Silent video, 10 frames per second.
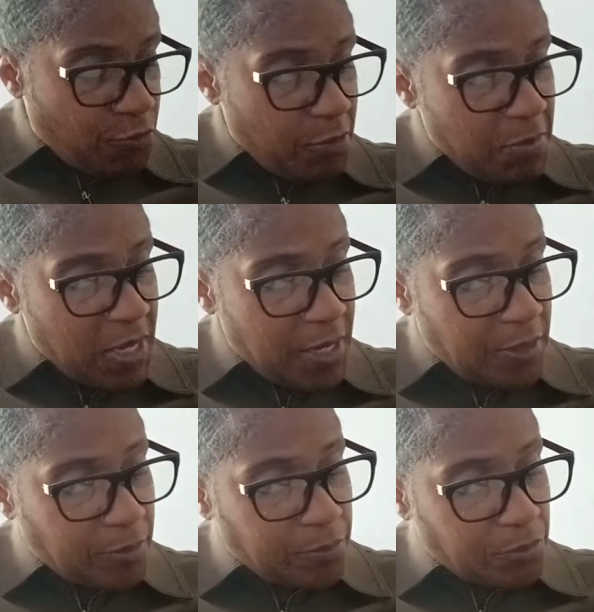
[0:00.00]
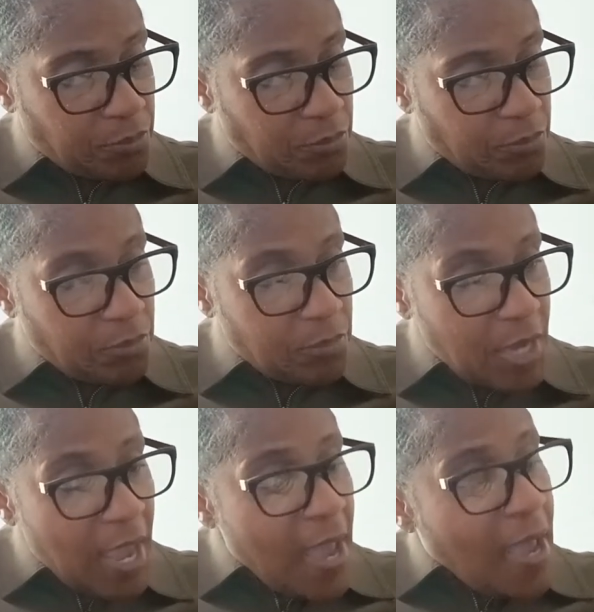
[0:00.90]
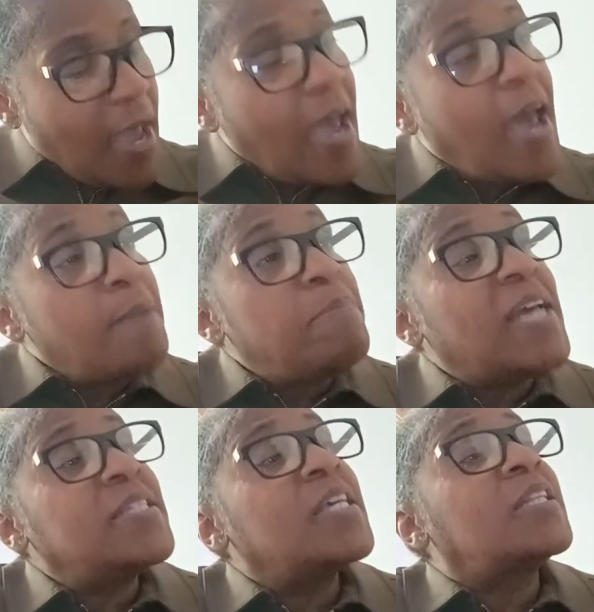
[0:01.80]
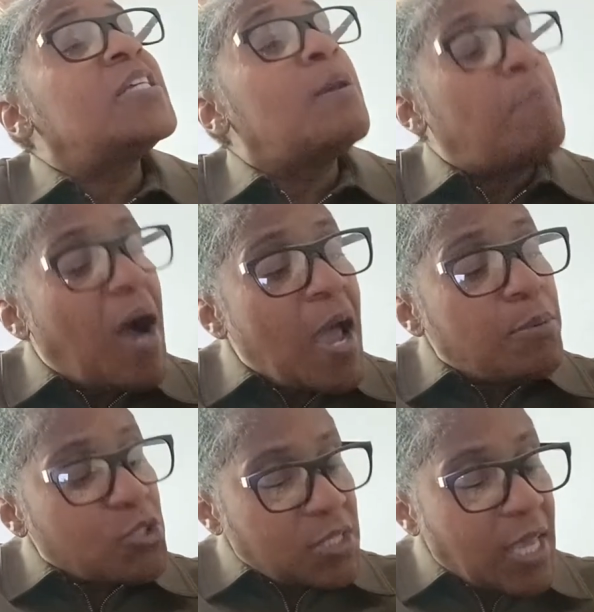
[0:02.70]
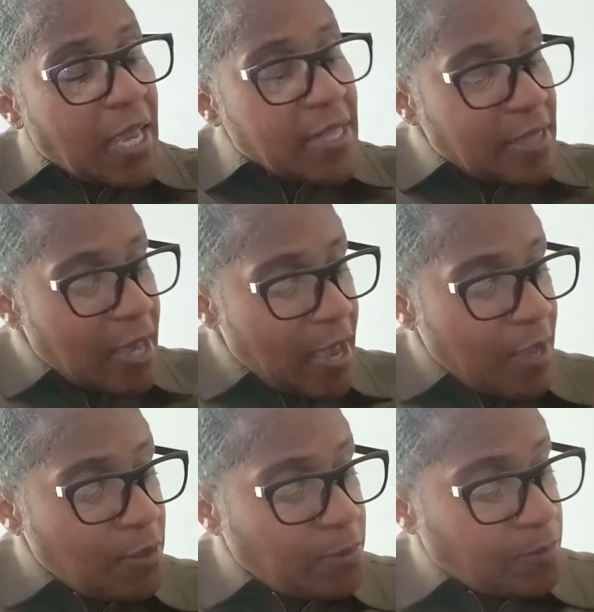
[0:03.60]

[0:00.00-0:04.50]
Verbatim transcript: for me. And basically the Bible saying that,